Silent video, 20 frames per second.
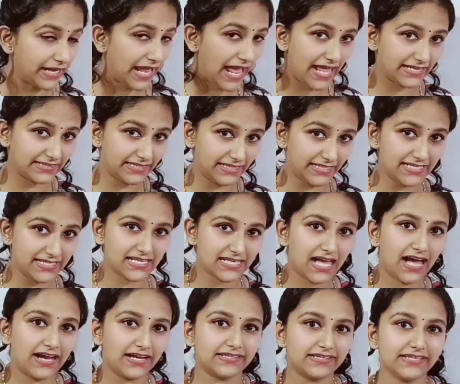and these
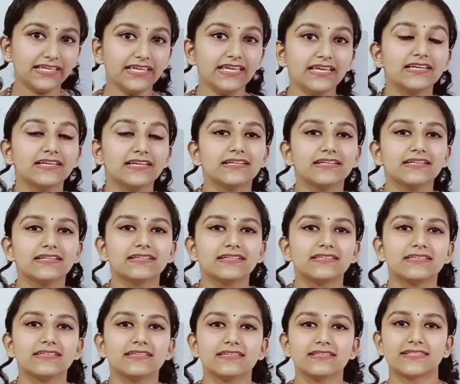are the
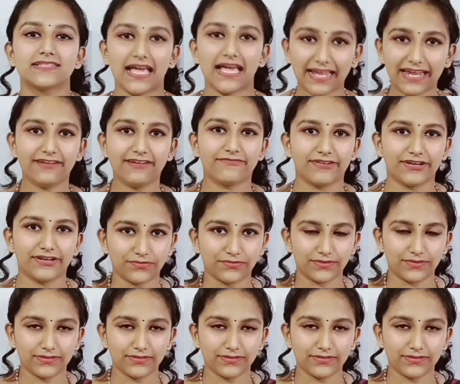secondary root.